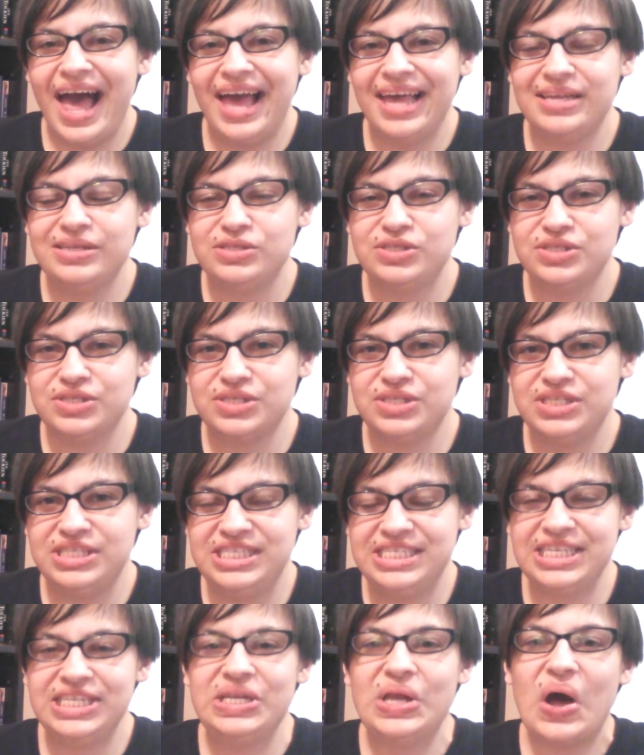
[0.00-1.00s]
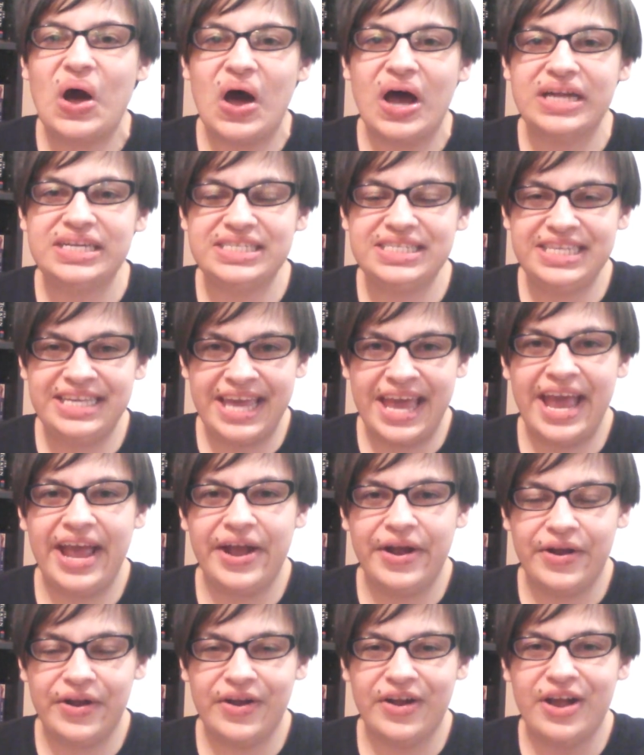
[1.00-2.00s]
I just did not
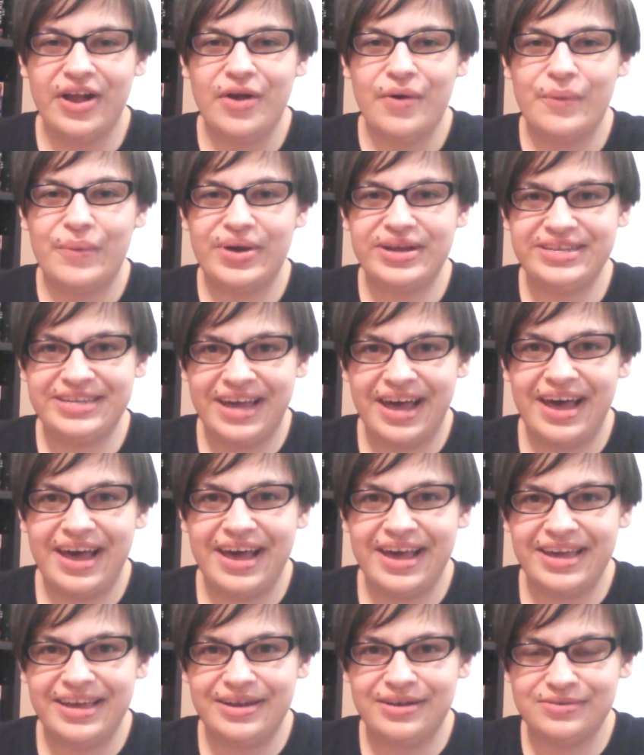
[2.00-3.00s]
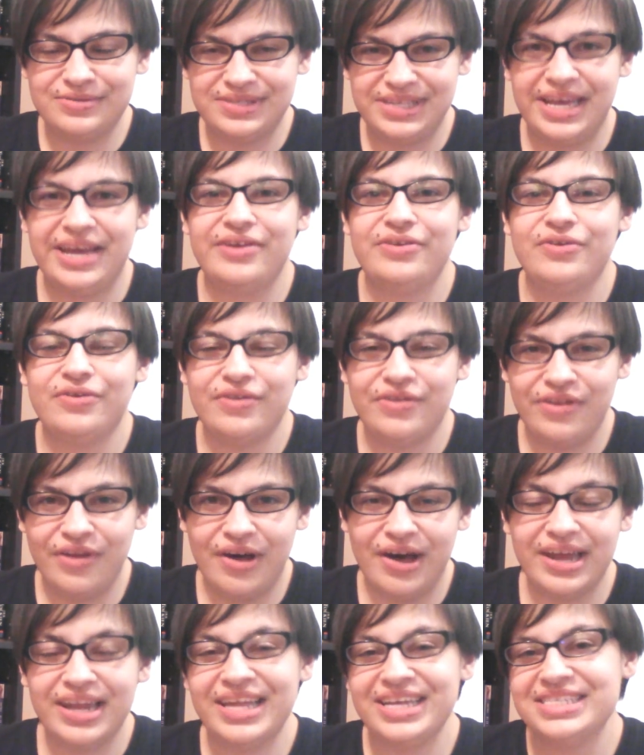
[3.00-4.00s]
care what Kai or Xander
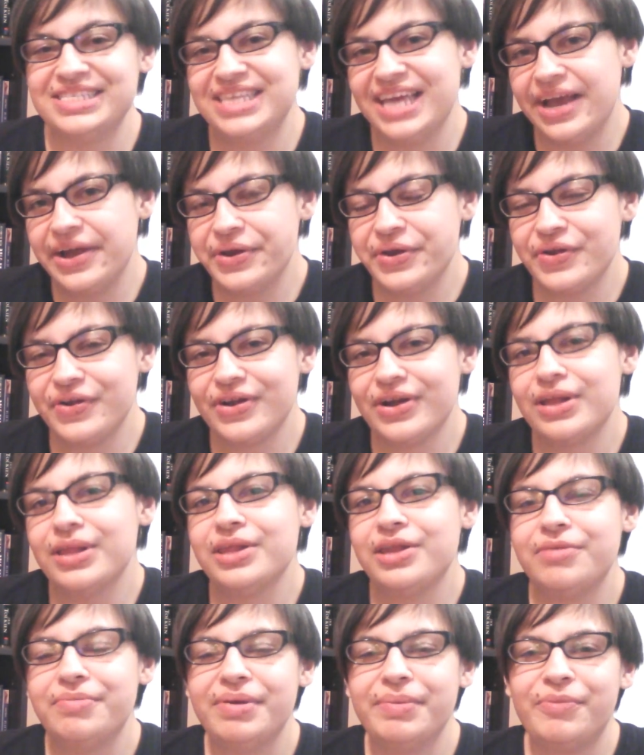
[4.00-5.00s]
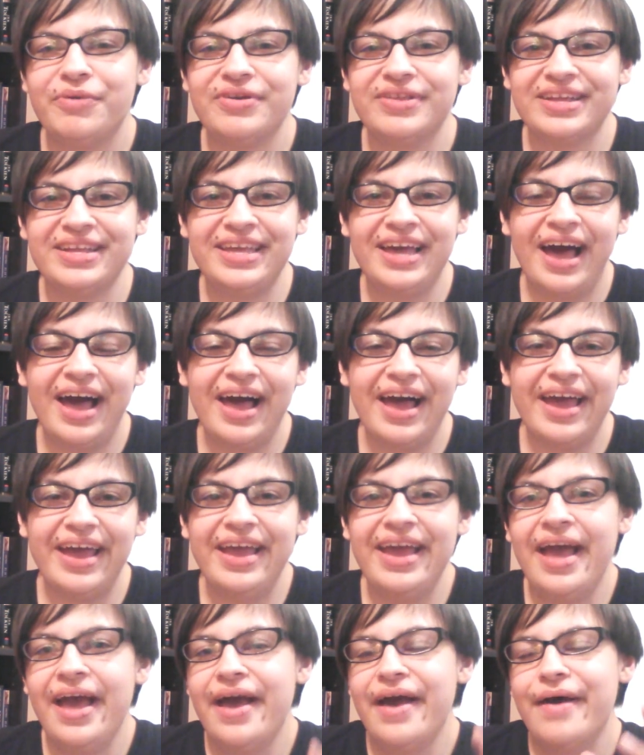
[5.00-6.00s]
thought. Like, Xander a little bit more than
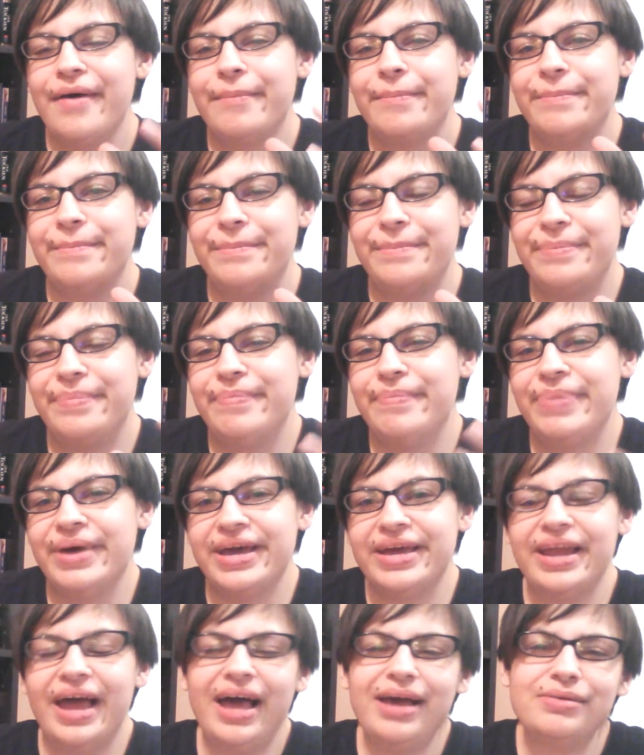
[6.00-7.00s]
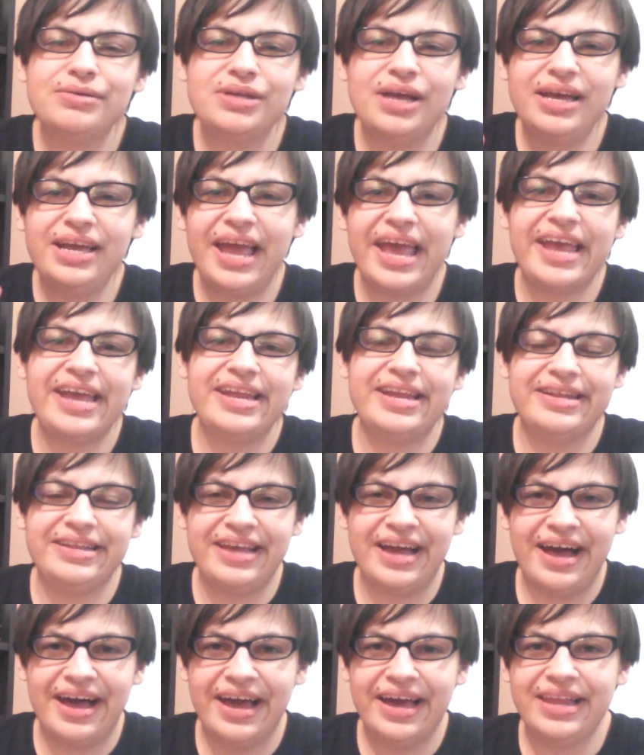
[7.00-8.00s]
Kai, but I
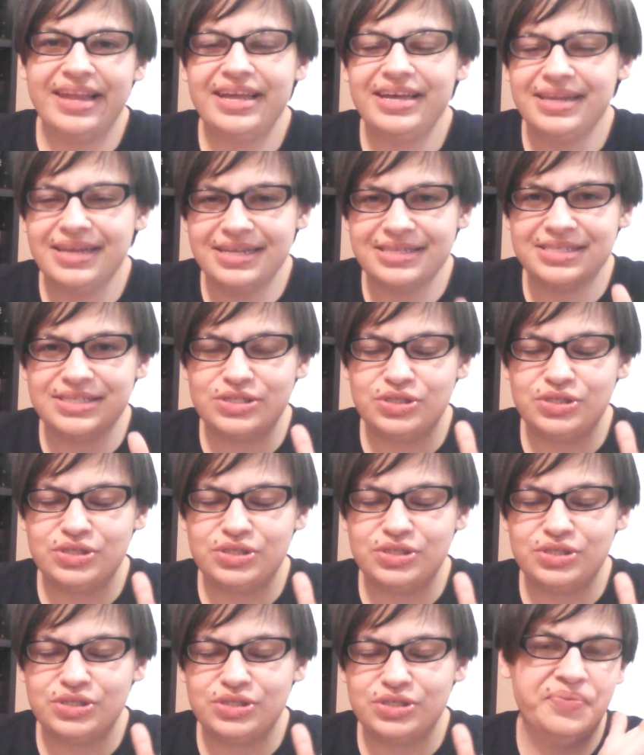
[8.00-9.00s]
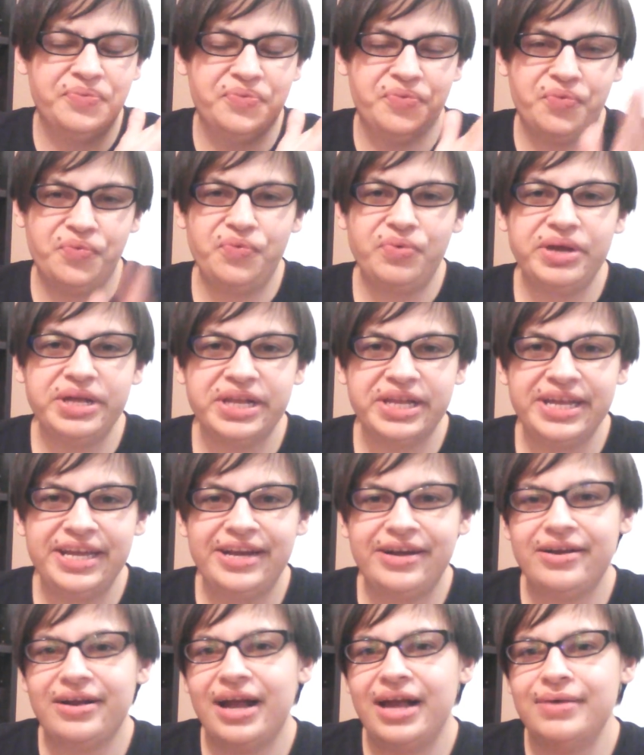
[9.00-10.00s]
hated Kai. Like, let's just be real
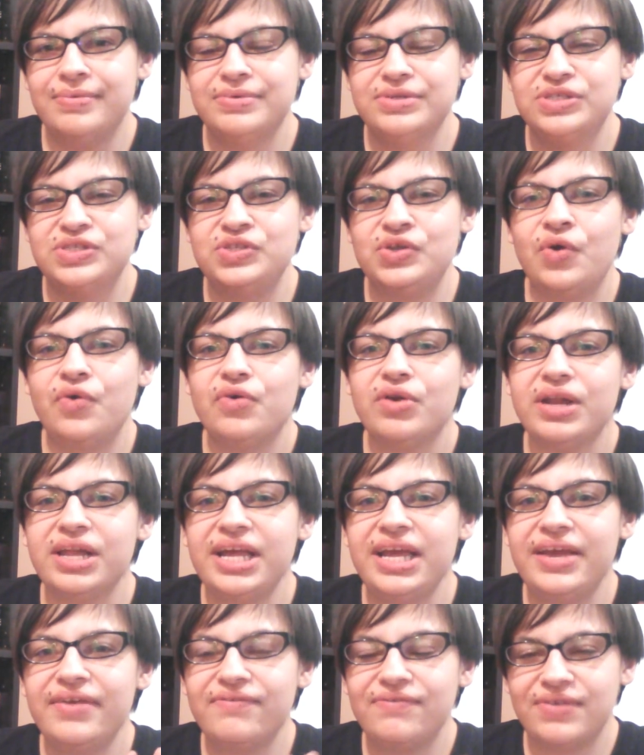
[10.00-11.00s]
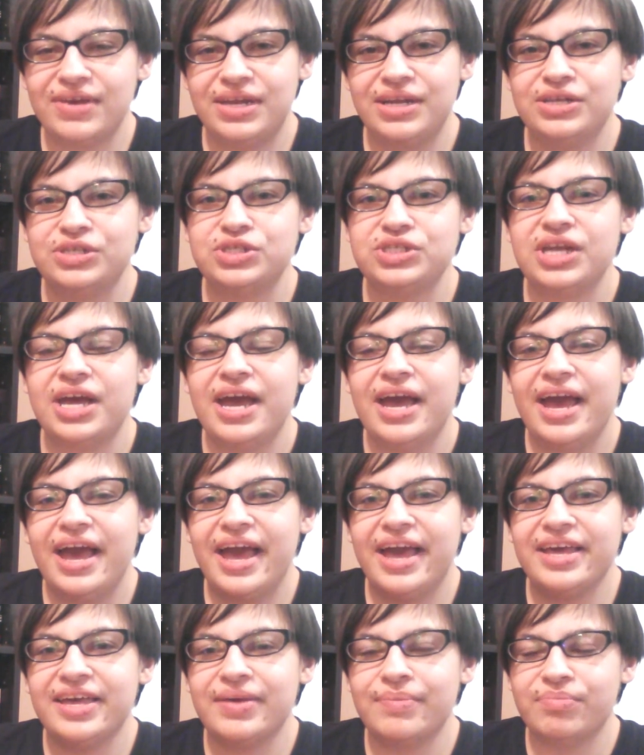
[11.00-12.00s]
here. I was totally finished
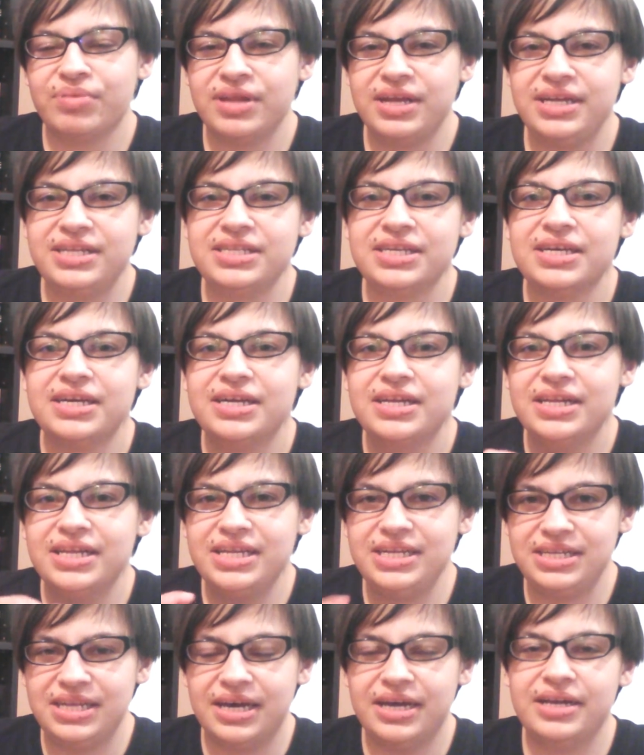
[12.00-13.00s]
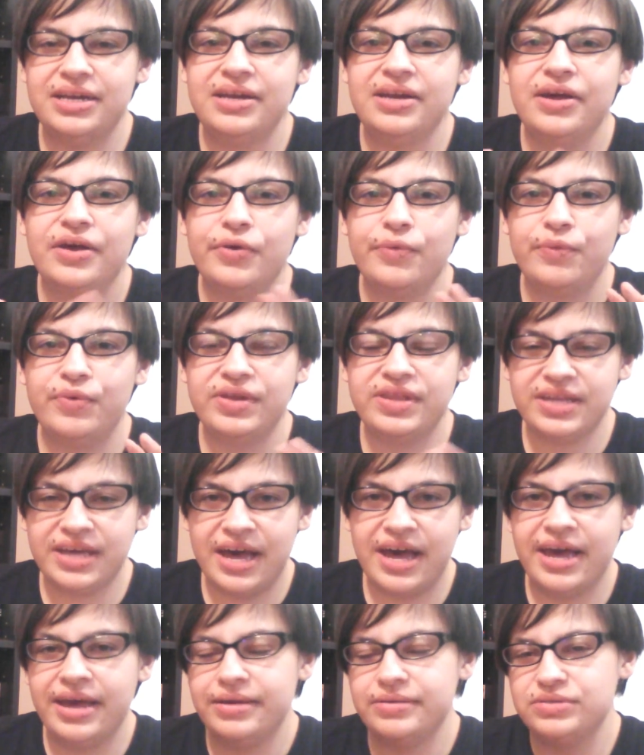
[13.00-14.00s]
and completely done with
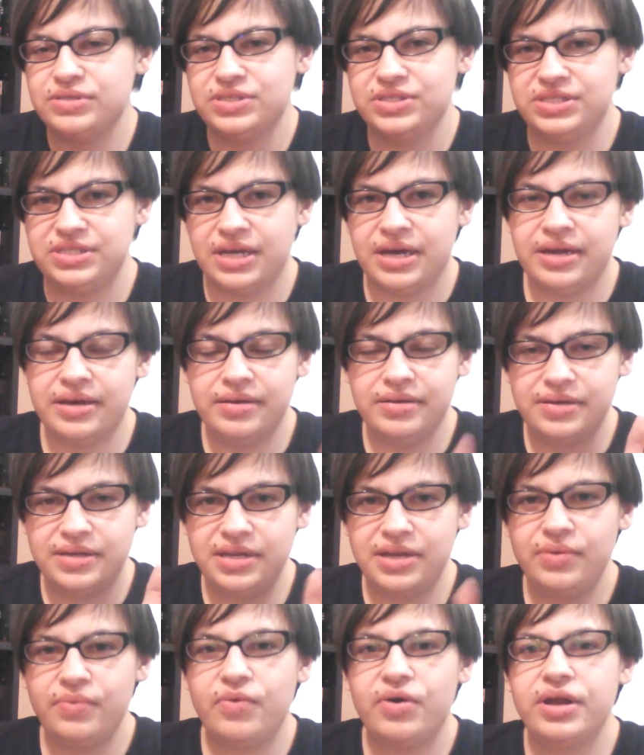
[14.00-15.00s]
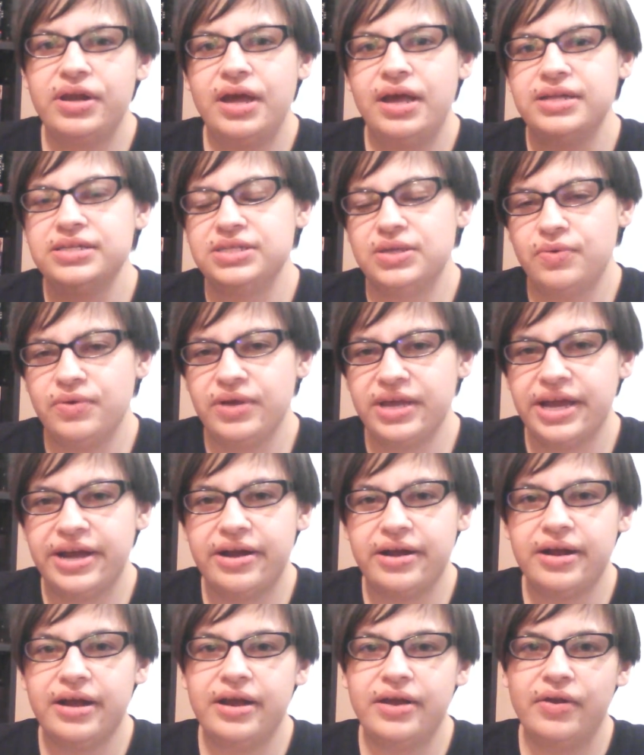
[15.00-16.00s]
Kai. Just done. Didn't want to, don't
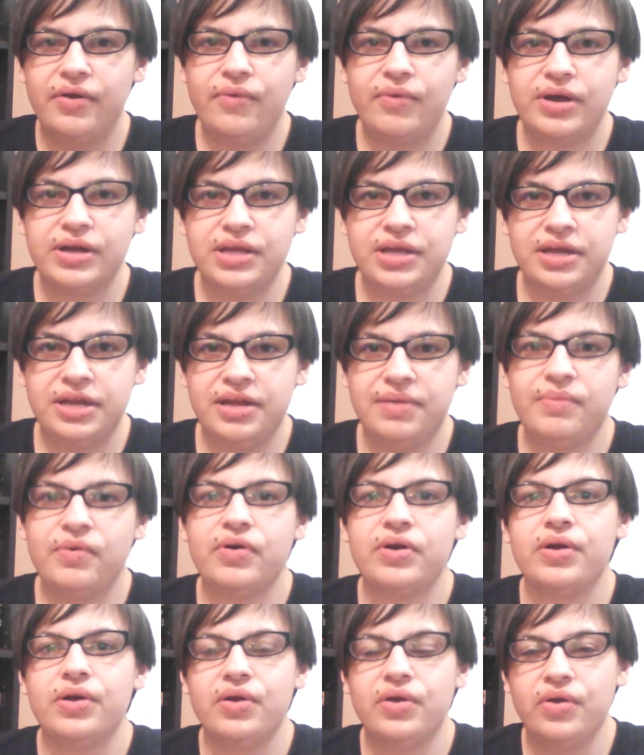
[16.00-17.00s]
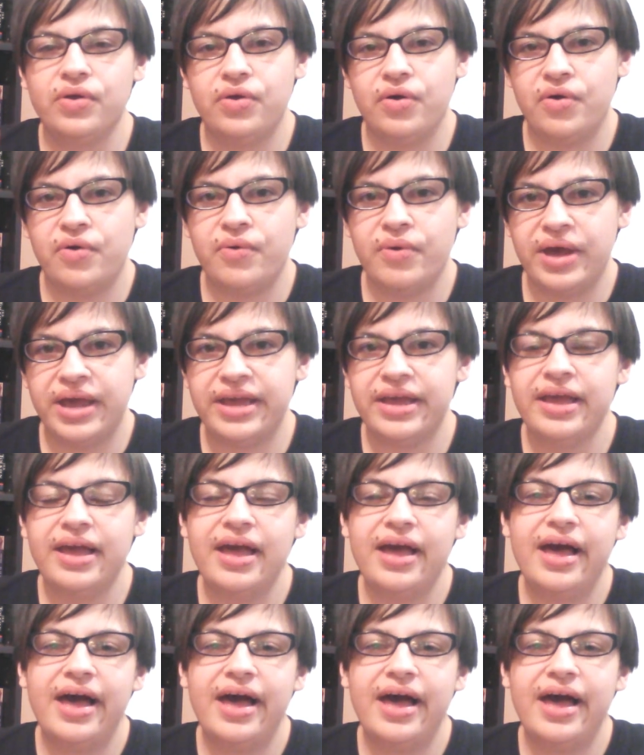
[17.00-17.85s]
care, I don't want you anymore, go away.